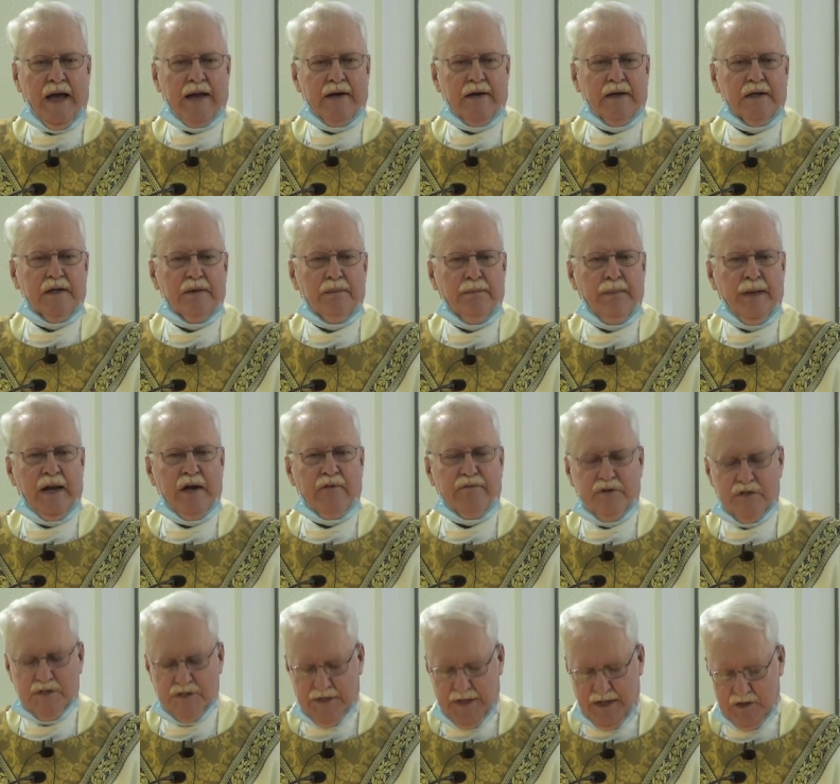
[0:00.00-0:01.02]
that
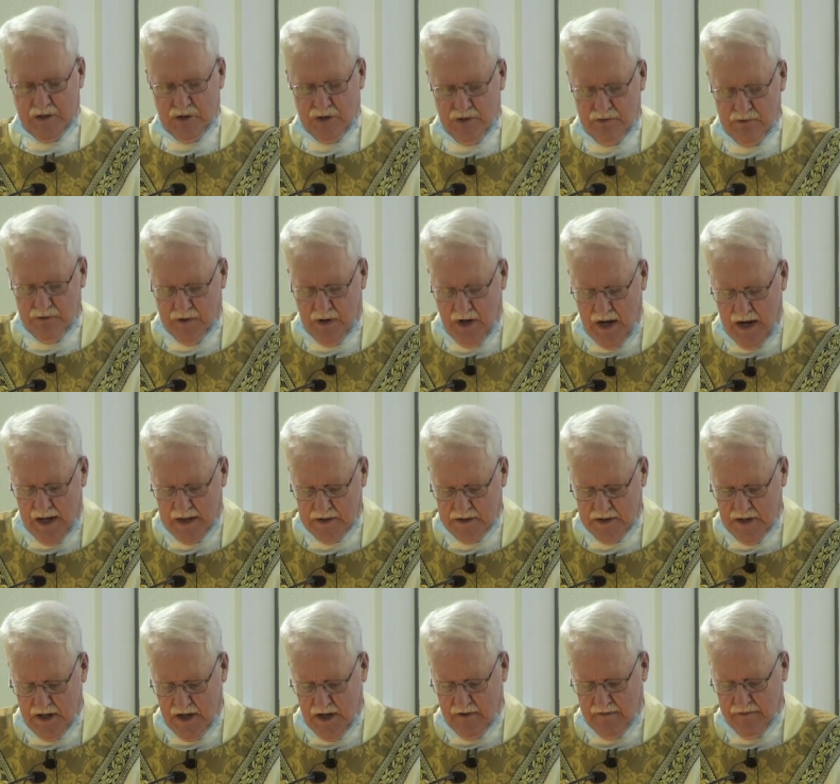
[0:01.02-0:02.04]
manifestation of
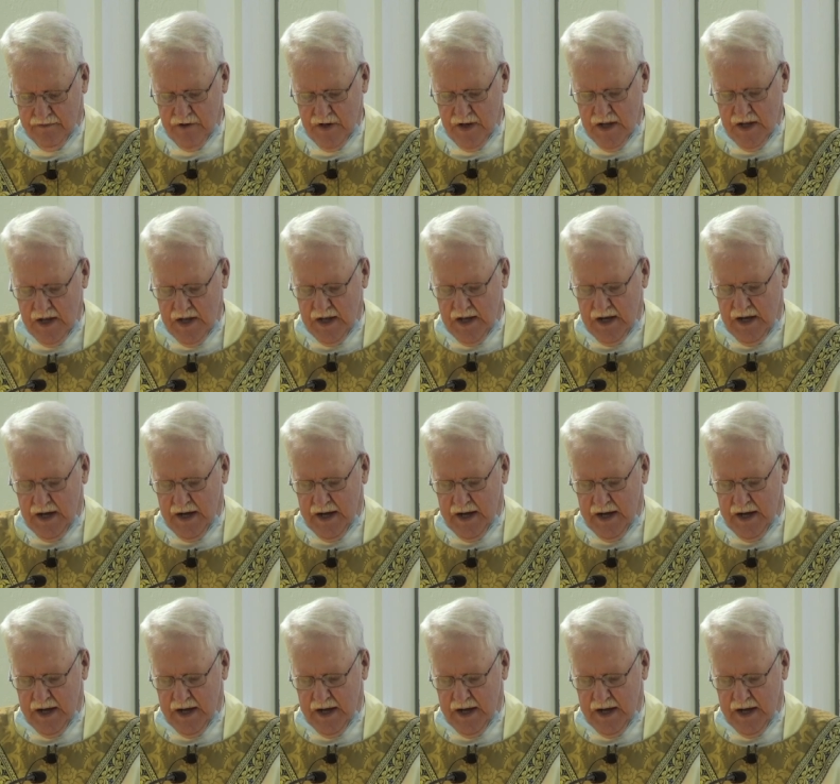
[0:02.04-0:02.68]
God's love